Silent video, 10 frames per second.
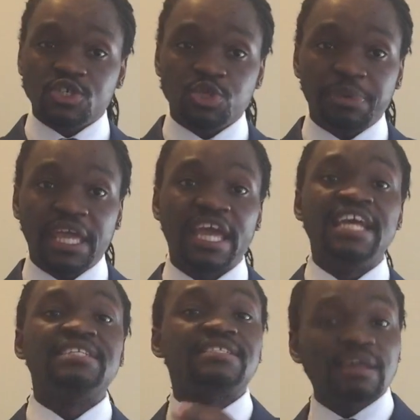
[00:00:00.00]
to speak,
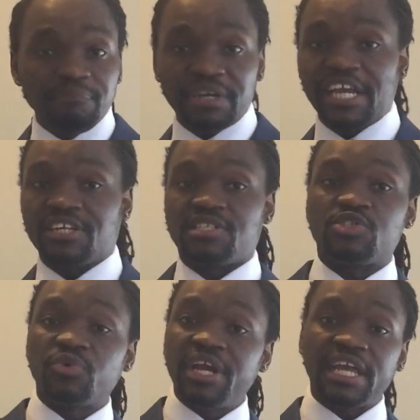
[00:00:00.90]
somebody else
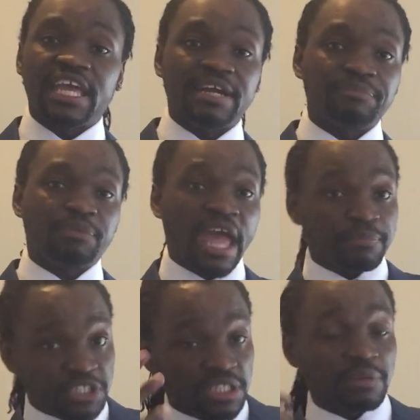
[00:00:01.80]
has already cap
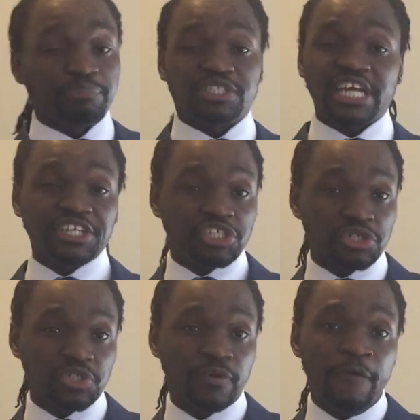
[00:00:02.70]
captured the
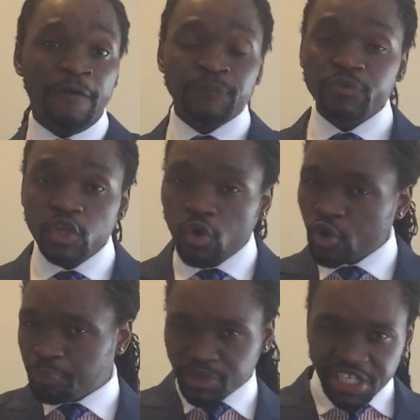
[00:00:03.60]
potential, your,
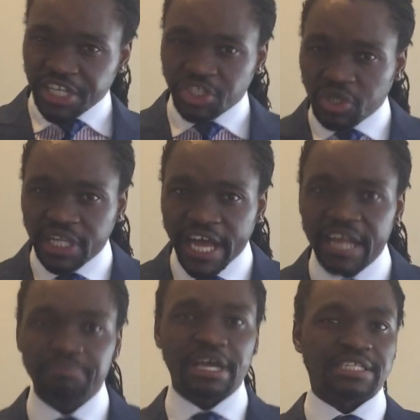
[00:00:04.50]
your potential
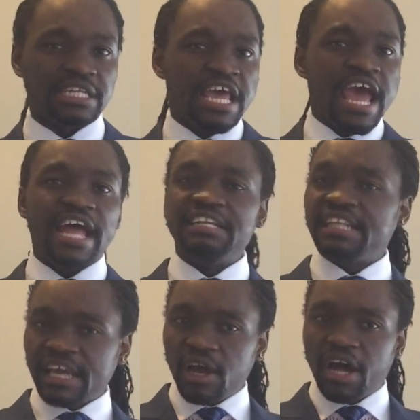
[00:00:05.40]
client base
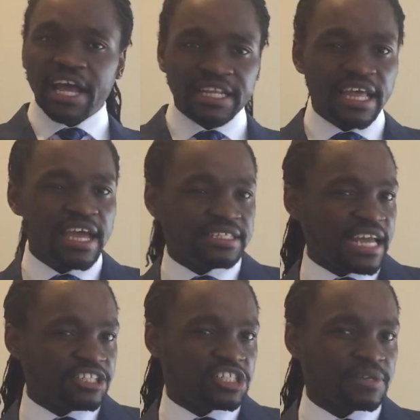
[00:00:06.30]
and their, and their
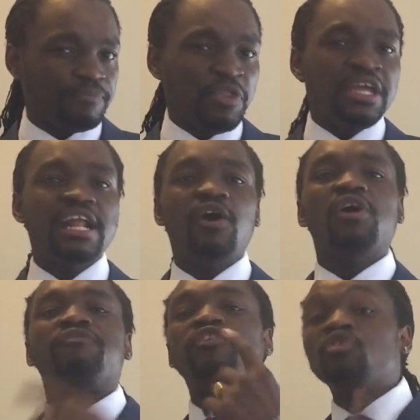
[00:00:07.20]
attention.
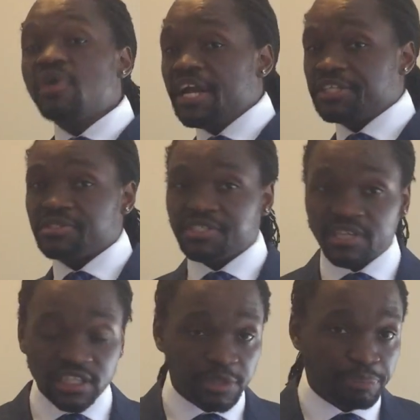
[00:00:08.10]
Now, if you're ready to
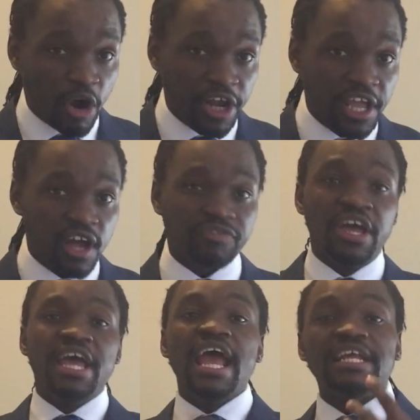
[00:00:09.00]
start the party
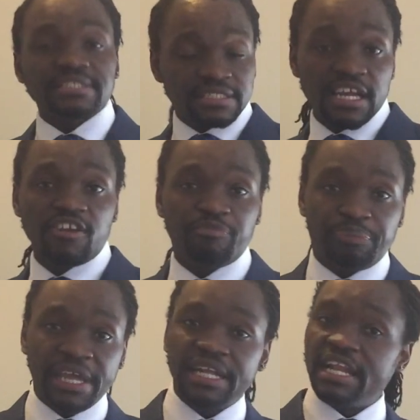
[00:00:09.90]
off, instead
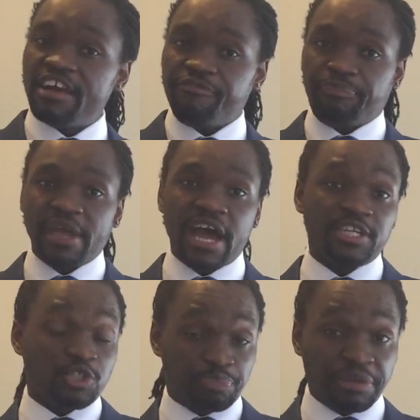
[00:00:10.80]
of being left
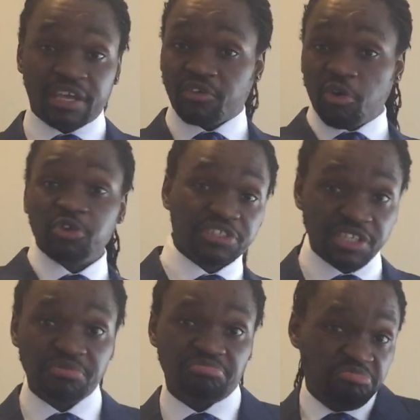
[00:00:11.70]
behind to pick all
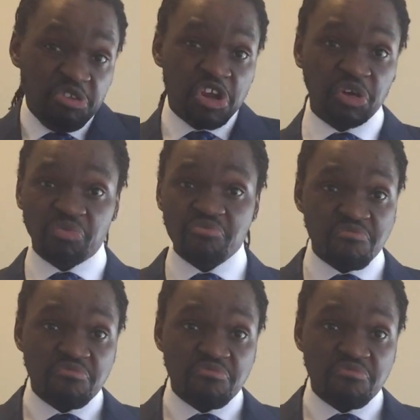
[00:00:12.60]
the, you know,